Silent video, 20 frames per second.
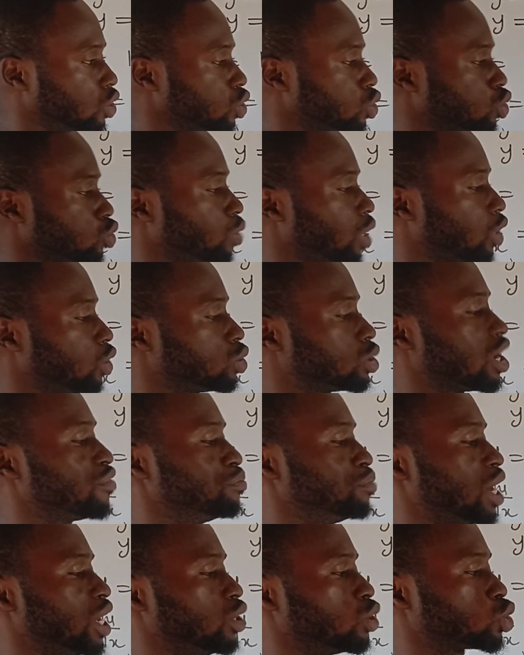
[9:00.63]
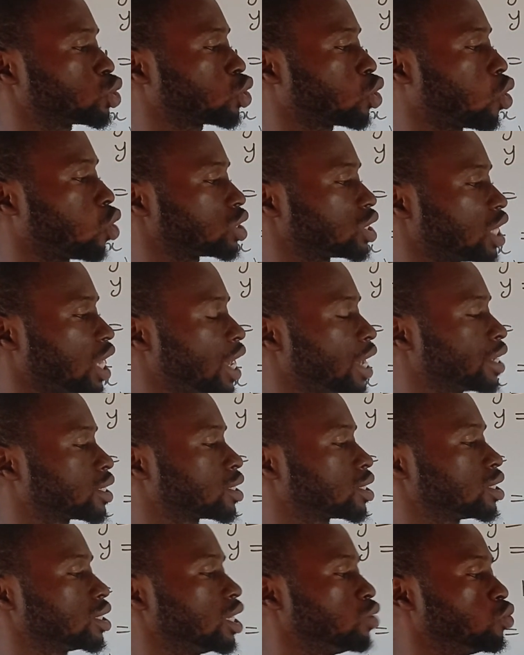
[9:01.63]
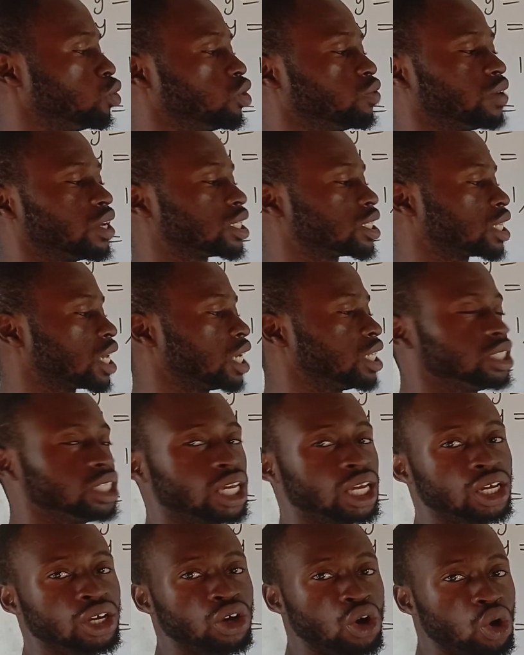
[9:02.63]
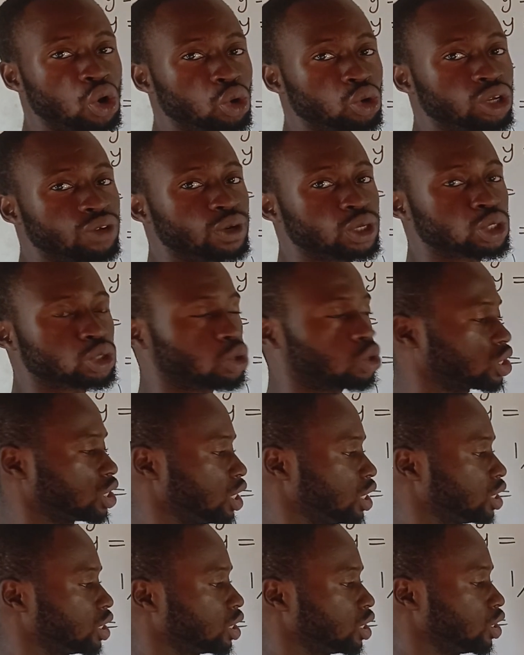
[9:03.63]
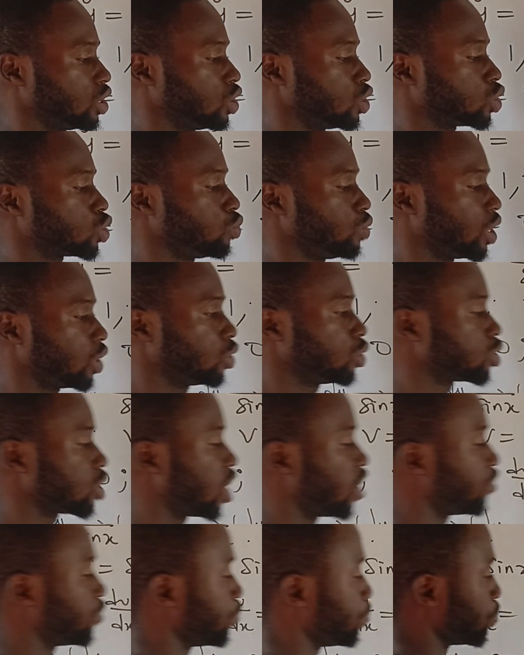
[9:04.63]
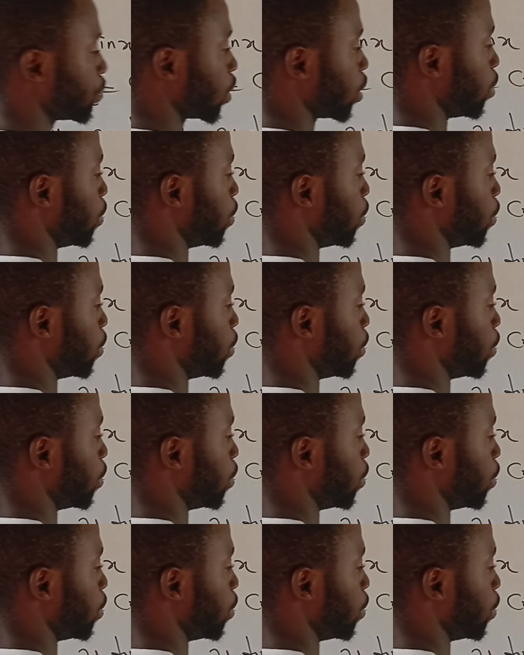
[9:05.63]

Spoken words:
So we are going to have minus cot x, then 1 over sine here will give us cosec. So we are going to have